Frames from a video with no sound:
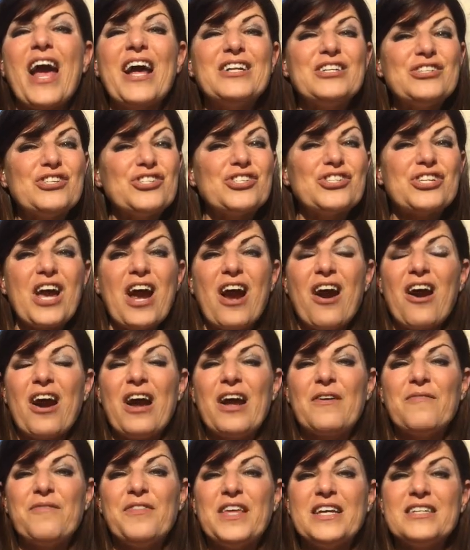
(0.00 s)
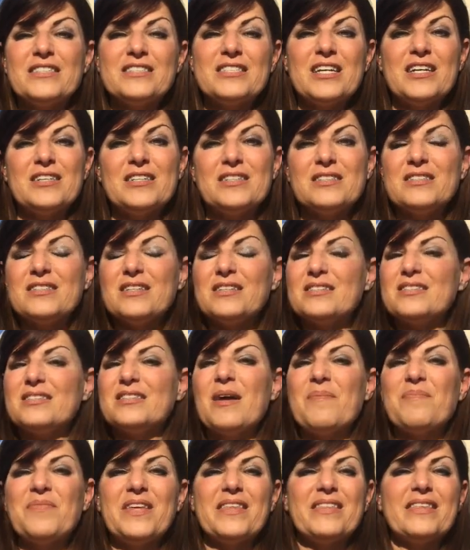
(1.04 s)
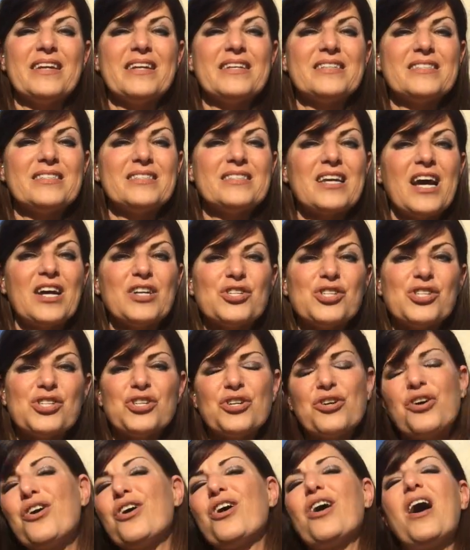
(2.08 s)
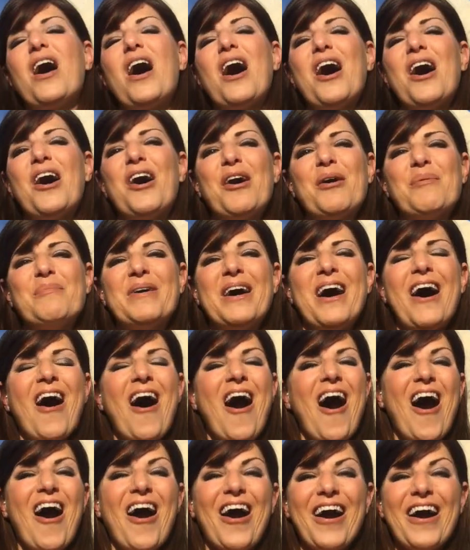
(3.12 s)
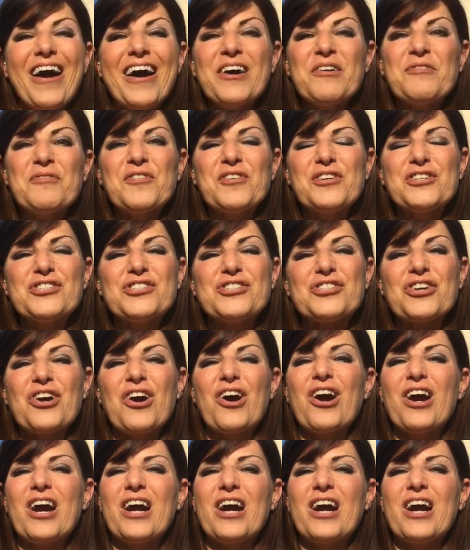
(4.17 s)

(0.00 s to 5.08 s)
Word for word: and share if this is something that has touched your um, heart for sure.